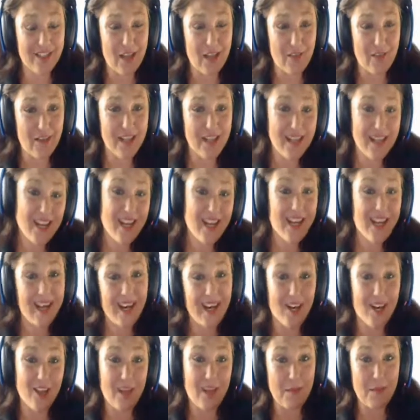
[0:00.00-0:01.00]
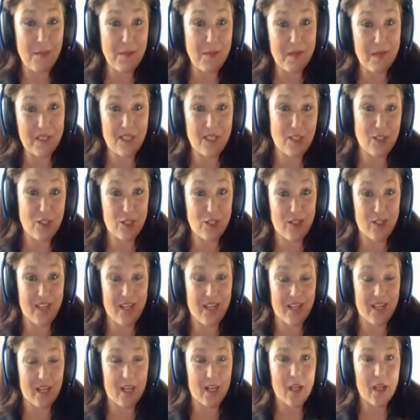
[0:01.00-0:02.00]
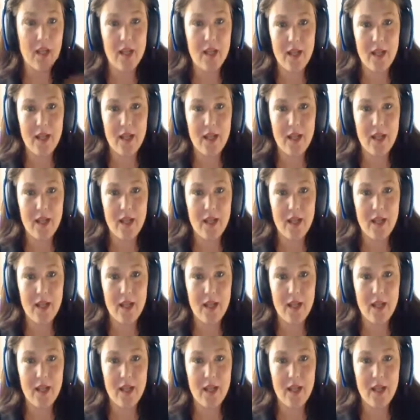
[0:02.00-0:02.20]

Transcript: seven? Here, let me message you then.